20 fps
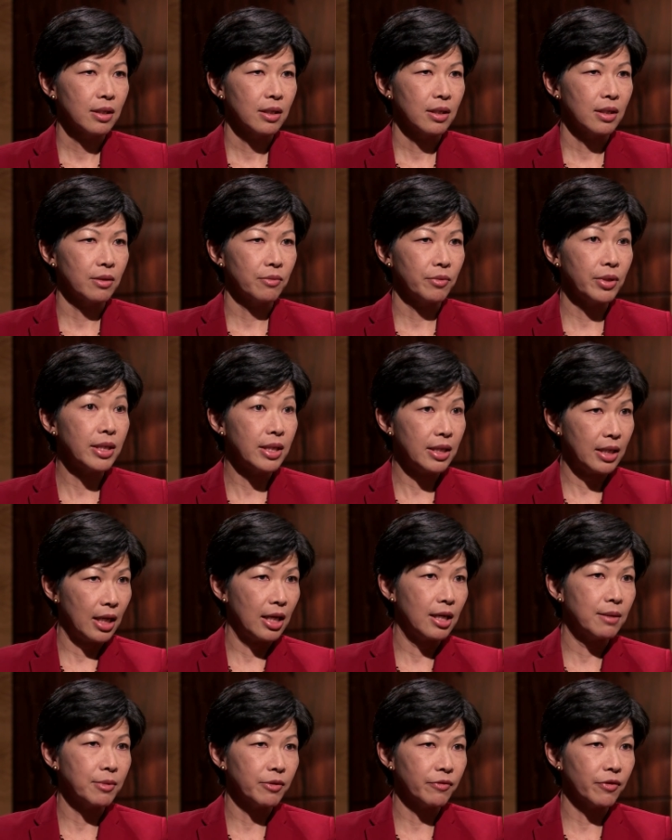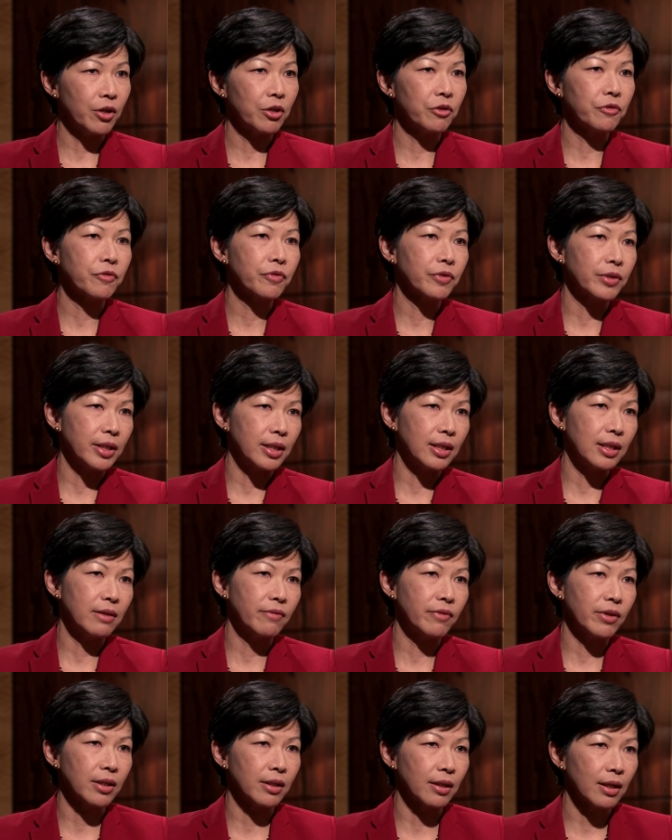uh, with the aim of hopefully
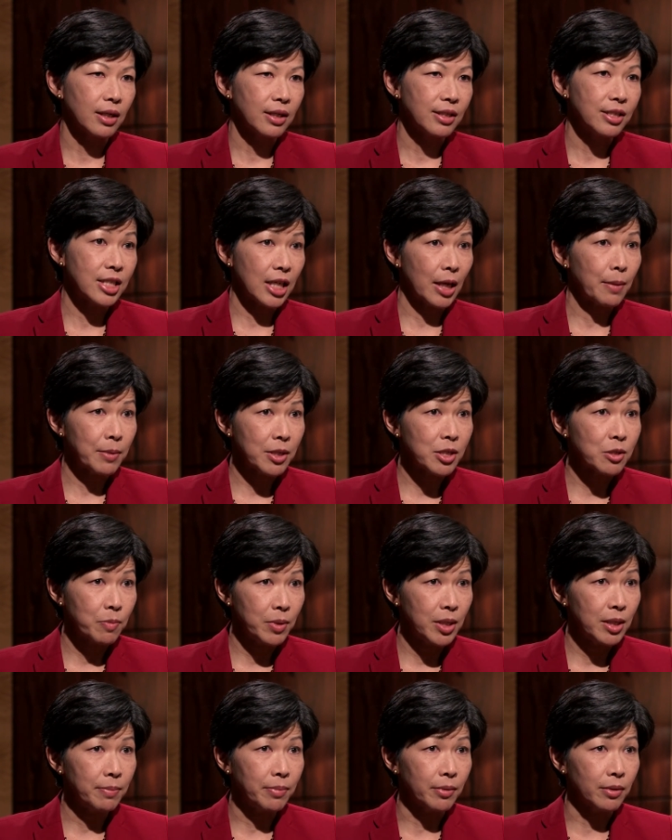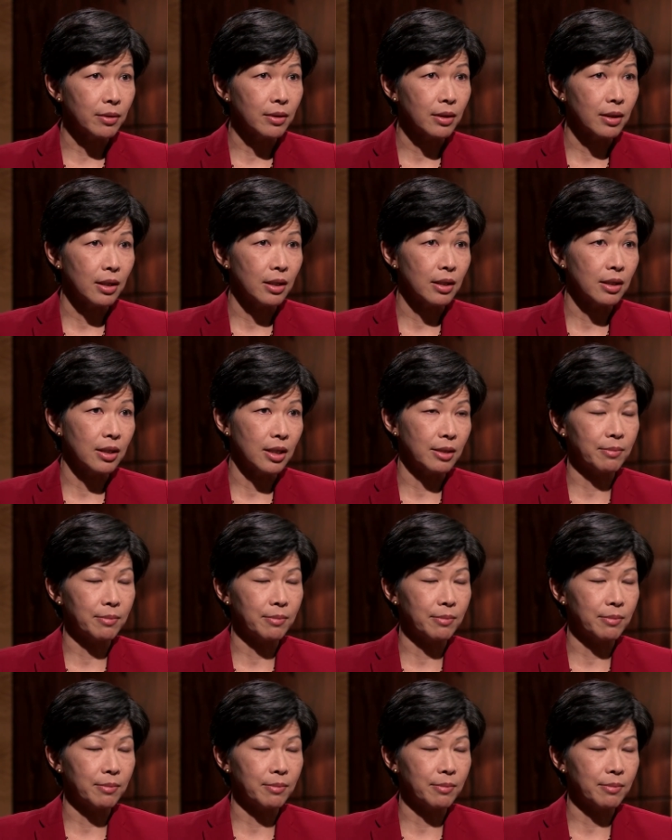giving Japanese people uh,